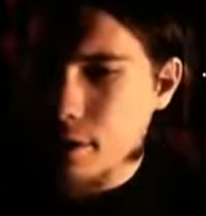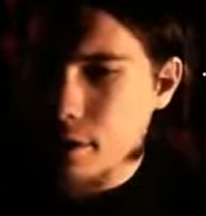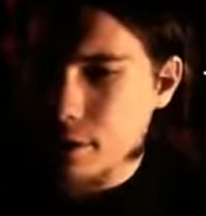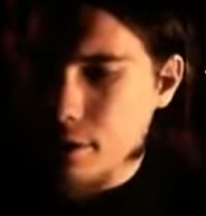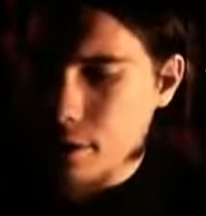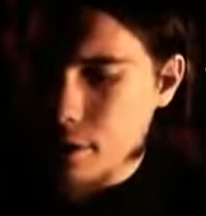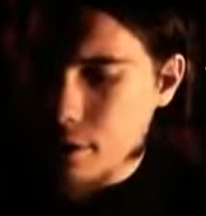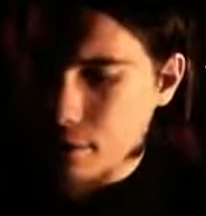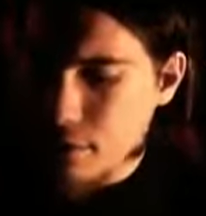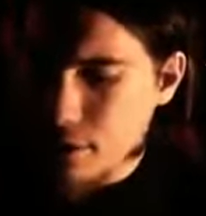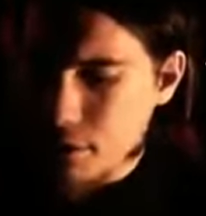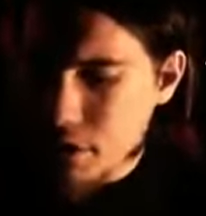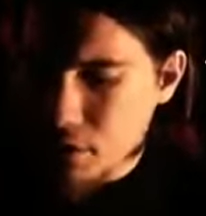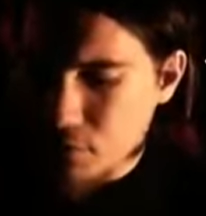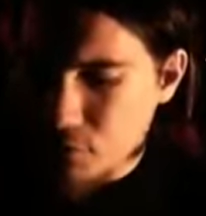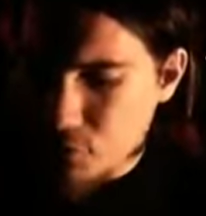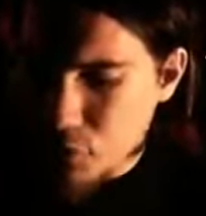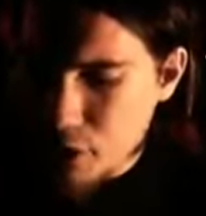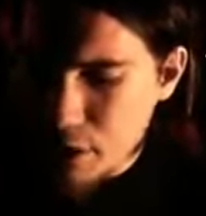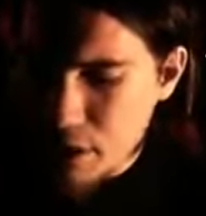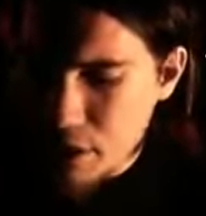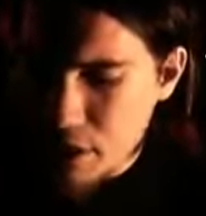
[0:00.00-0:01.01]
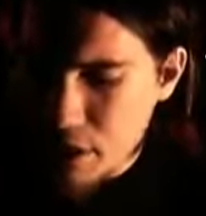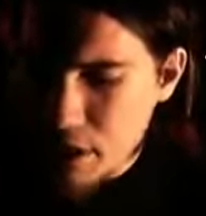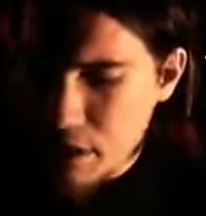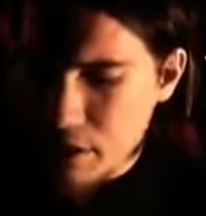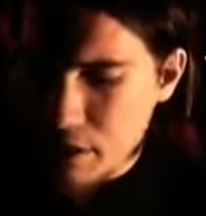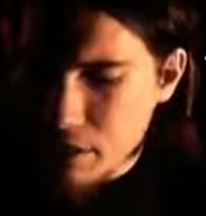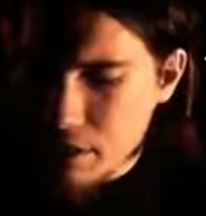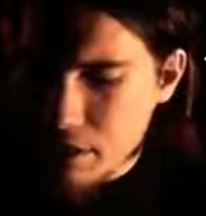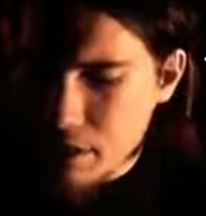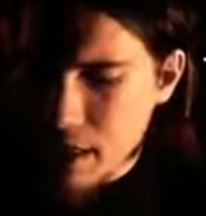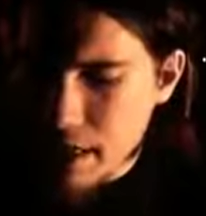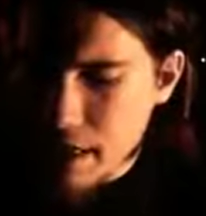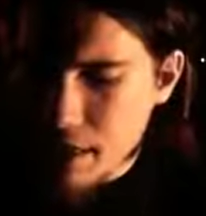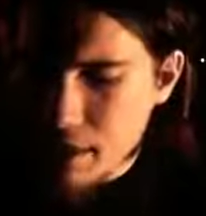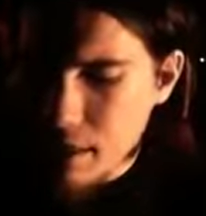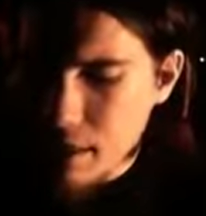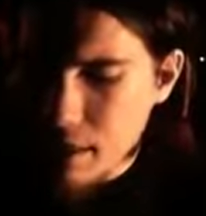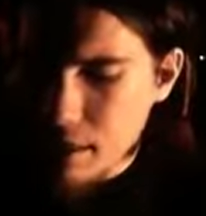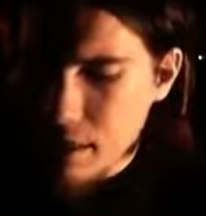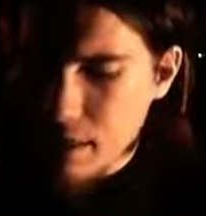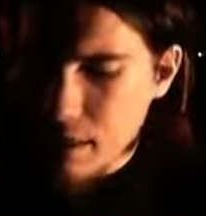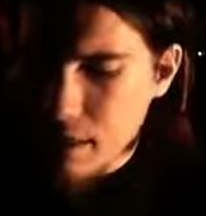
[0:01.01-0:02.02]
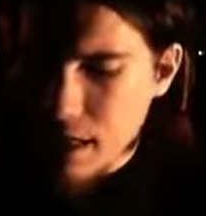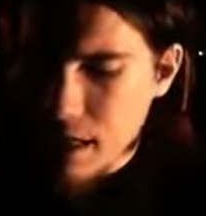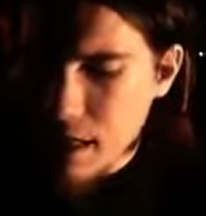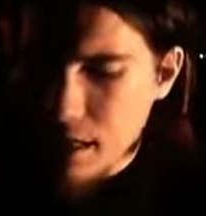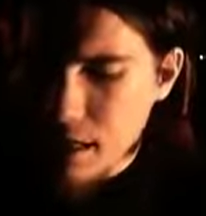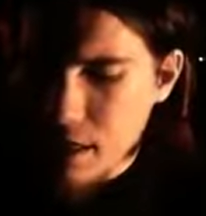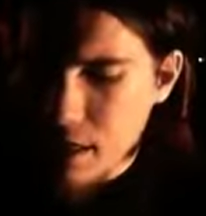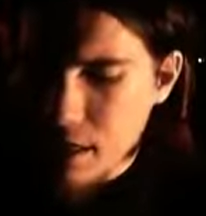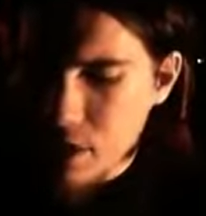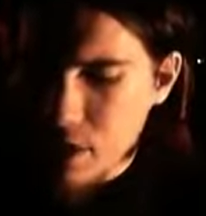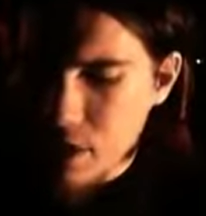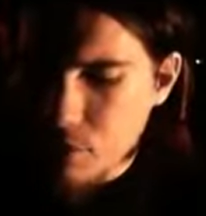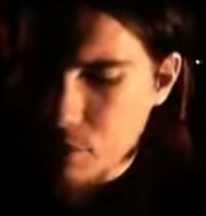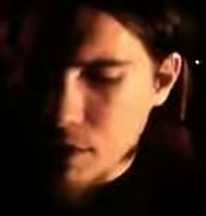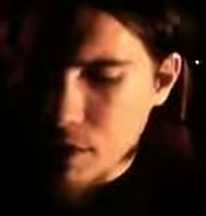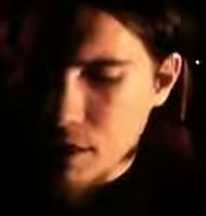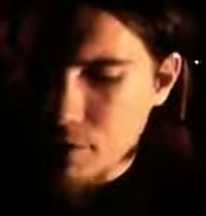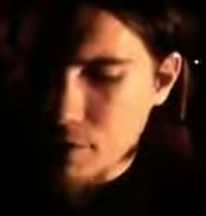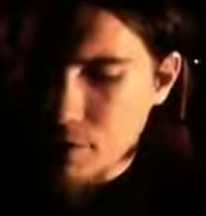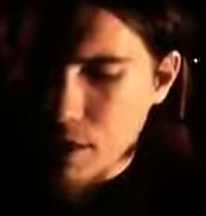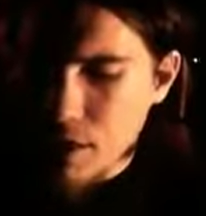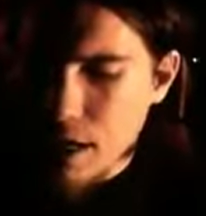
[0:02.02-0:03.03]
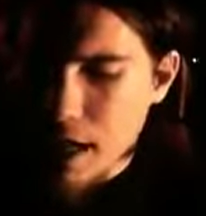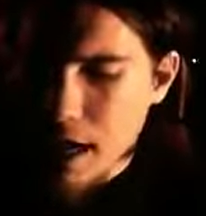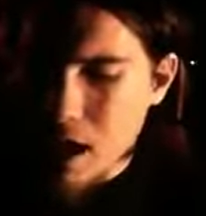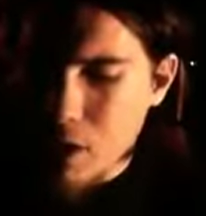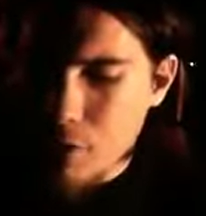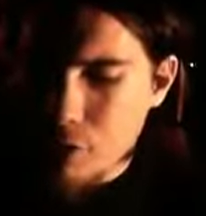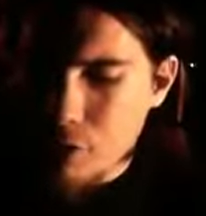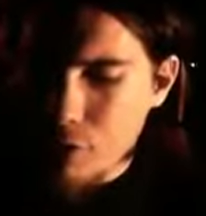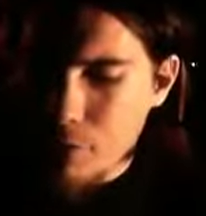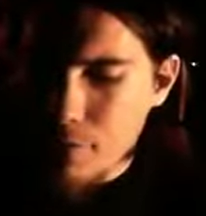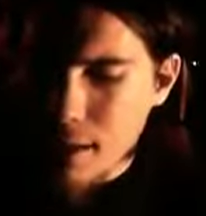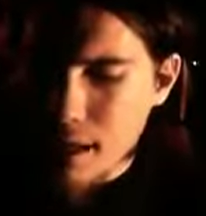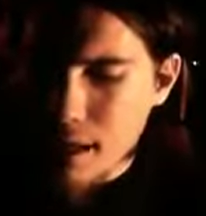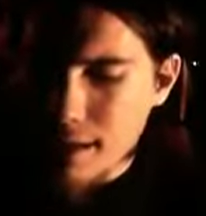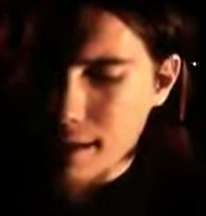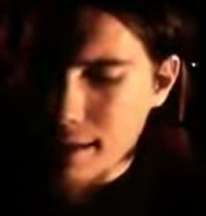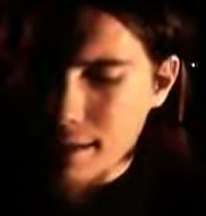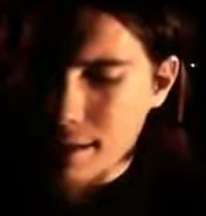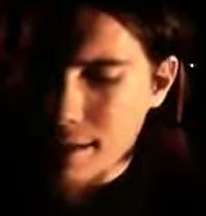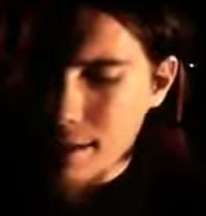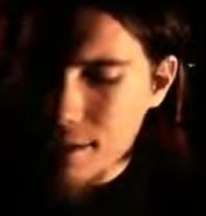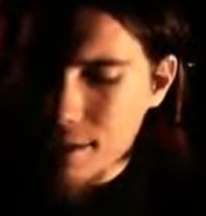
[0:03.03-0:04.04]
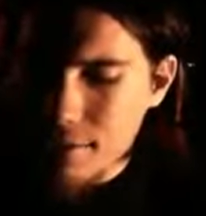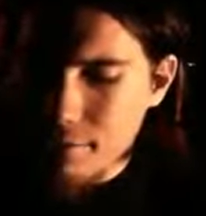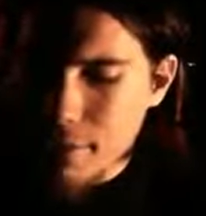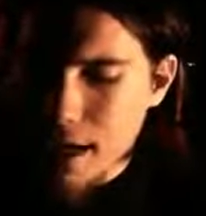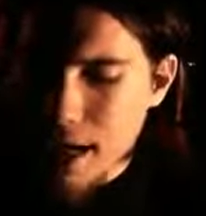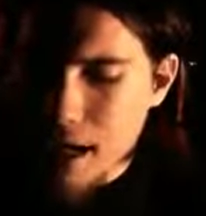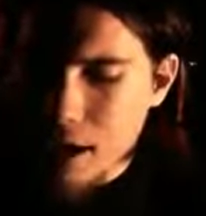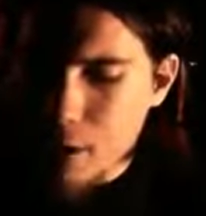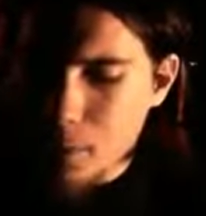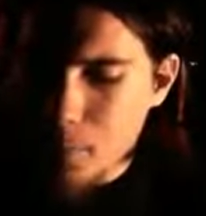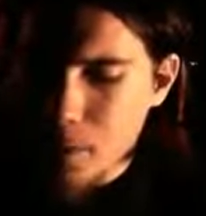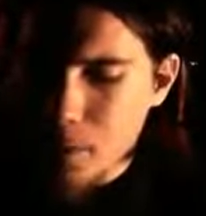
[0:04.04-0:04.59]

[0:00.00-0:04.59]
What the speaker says: You know, the difference in the day and age that we live in now from then, it doesn't matter.